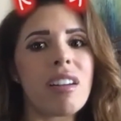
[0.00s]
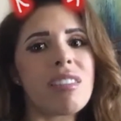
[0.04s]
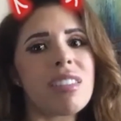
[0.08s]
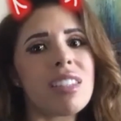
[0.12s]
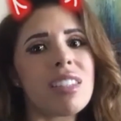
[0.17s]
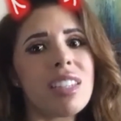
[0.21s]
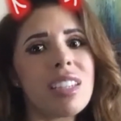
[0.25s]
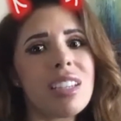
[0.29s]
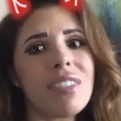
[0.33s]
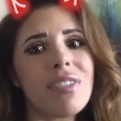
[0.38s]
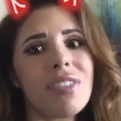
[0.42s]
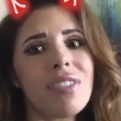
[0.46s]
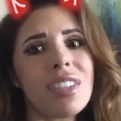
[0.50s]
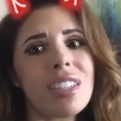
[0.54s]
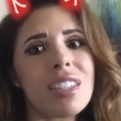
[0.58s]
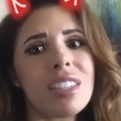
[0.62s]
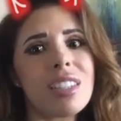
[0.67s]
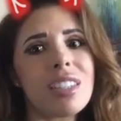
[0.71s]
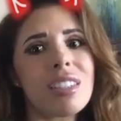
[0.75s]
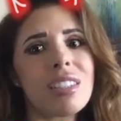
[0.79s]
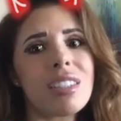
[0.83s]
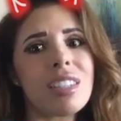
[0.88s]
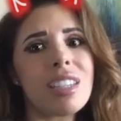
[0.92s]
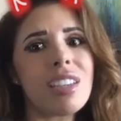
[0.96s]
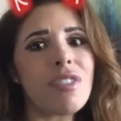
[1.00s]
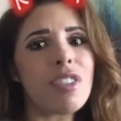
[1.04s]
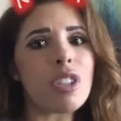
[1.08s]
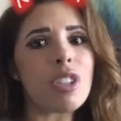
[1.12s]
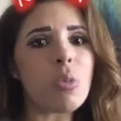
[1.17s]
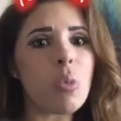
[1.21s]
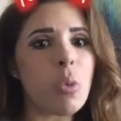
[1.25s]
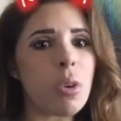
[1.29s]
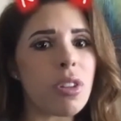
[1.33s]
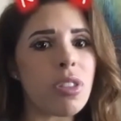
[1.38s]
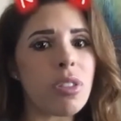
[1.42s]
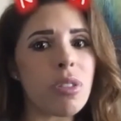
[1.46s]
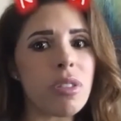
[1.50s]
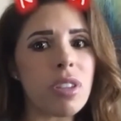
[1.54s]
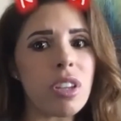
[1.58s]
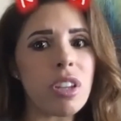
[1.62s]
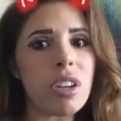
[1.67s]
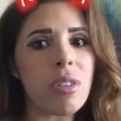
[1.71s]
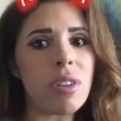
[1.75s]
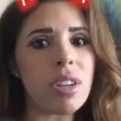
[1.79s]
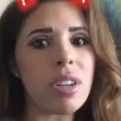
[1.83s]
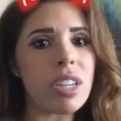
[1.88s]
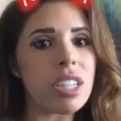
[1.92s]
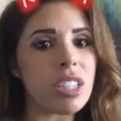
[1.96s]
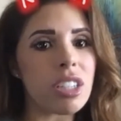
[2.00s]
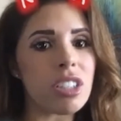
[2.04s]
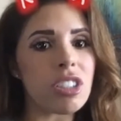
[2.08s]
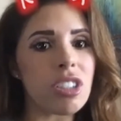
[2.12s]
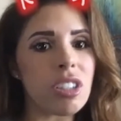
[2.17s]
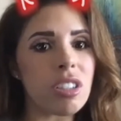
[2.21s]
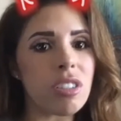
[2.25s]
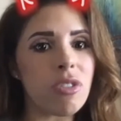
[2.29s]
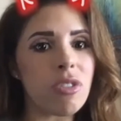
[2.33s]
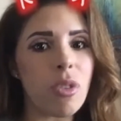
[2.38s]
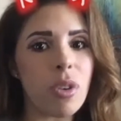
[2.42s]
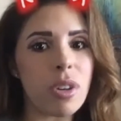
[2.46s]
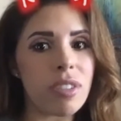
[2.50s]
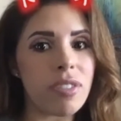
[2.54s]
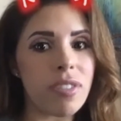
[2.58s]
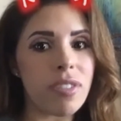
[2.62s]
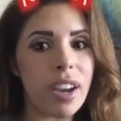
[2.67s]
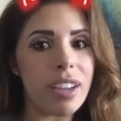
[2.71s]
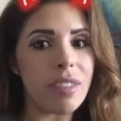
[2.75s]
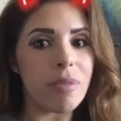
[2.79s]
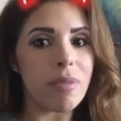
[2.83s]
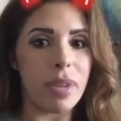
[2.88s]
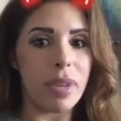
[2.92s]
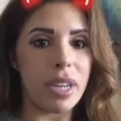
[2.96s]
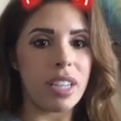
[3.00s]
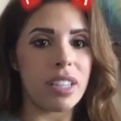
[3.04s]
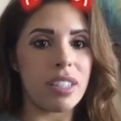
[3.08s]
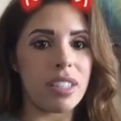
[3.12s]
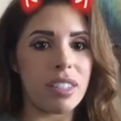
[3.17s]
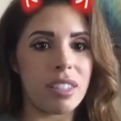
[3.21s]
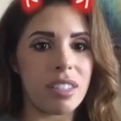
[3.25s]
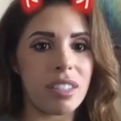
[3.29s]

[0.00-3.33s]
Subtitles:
see if it's worth an additional 45 minutes,